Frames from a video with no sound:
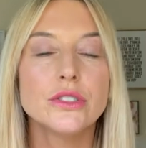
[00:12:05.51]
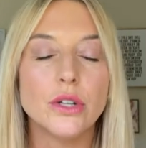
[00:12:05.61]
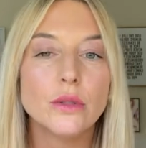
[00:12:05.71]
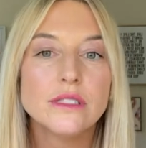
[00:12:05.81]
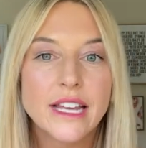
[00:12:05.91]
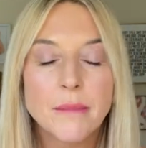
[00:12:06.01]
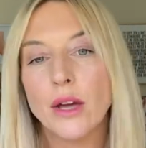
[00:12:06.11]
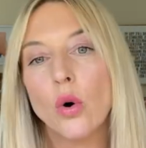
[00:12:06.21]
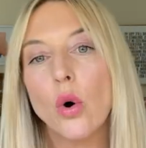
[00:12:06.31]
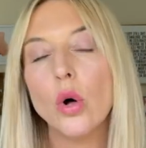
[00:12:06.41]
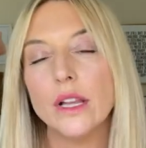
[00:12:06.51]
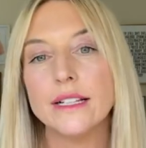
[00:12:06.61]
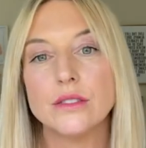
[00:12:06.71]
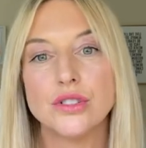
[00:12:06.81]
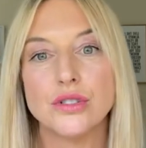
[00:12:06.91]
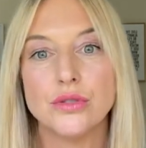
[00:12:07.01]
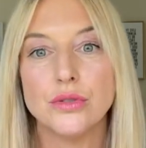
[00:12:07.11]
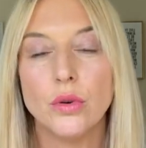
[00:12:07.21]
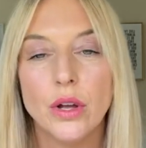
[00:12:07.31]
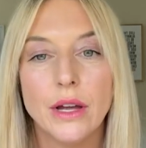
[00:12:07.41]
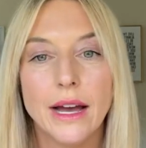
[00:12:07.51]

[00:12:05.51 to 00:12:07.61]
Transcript: don't say my goal is to